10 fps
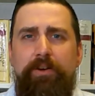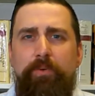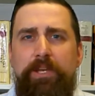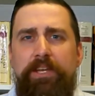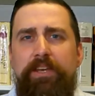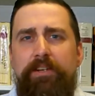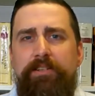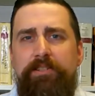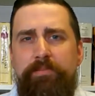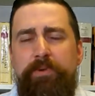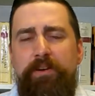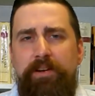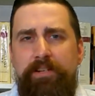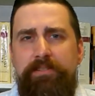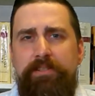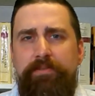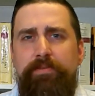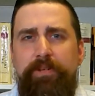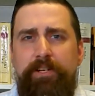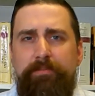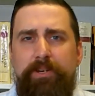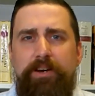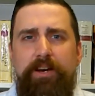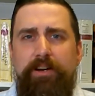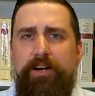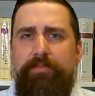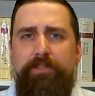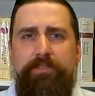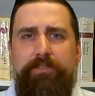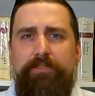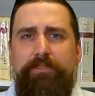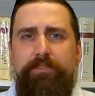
we can experience the freedom God offers.